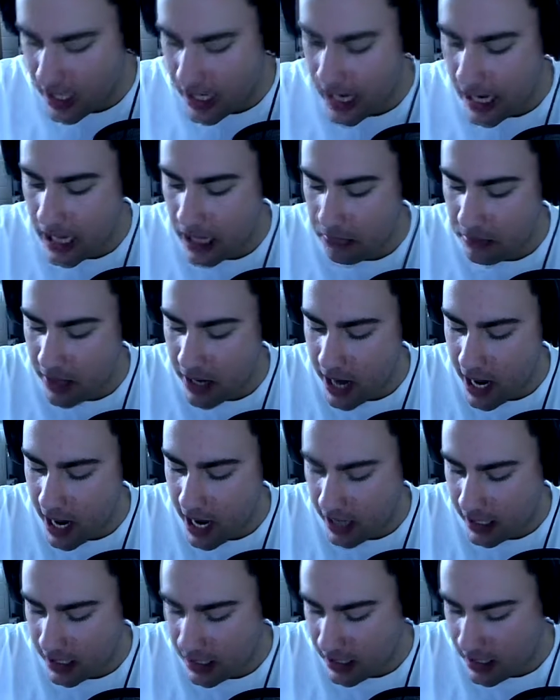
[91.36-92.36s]
Albannach.
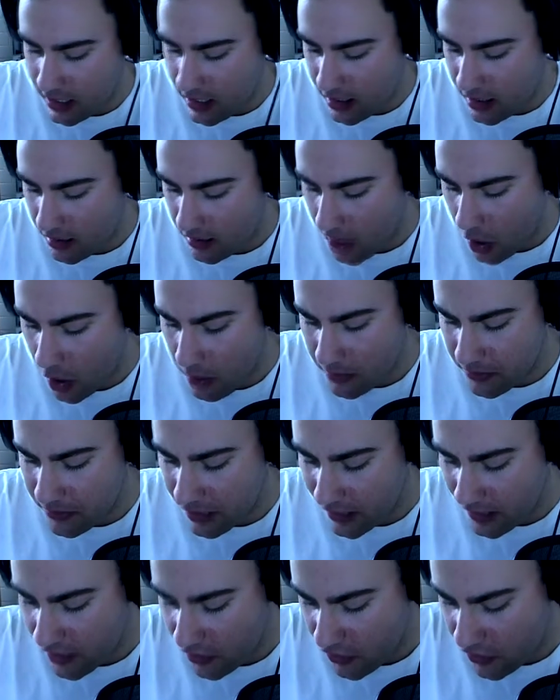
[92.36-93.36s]
I hope I'm
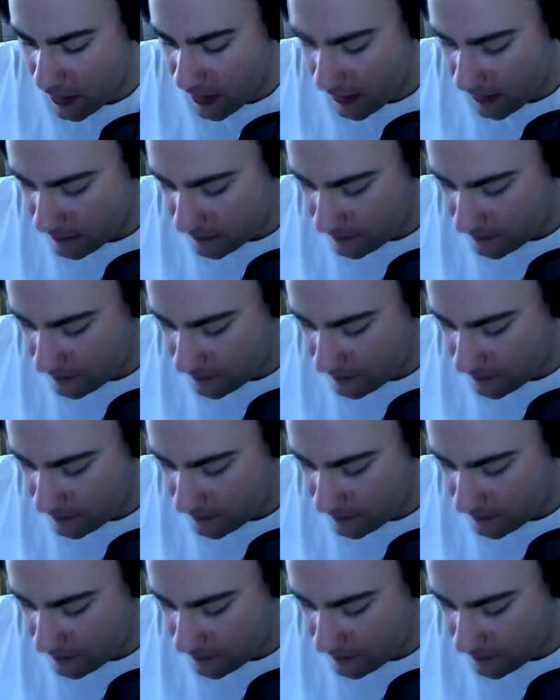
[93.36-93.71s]
saying that right.